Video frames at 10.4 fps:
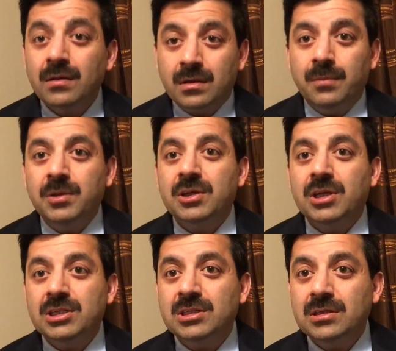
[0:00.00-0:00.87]

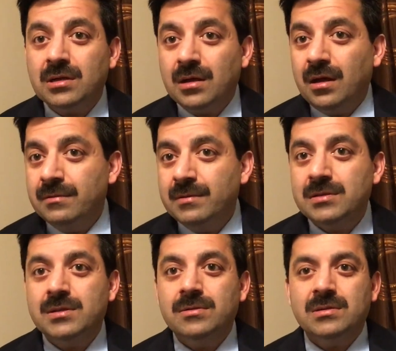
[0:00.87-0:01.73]
Communication of the
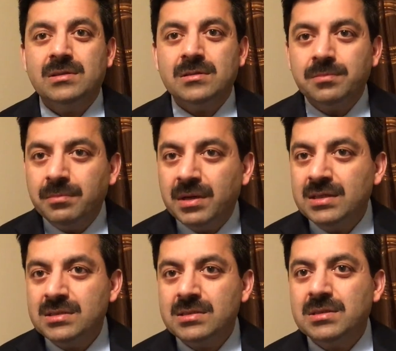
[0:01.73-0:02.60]
CEOs is
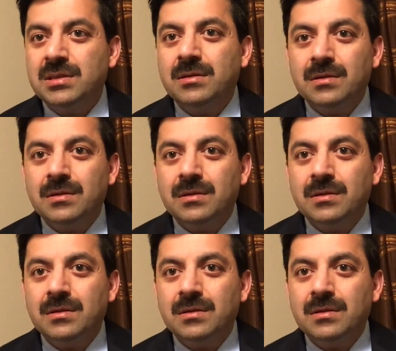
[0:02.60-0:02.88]
must.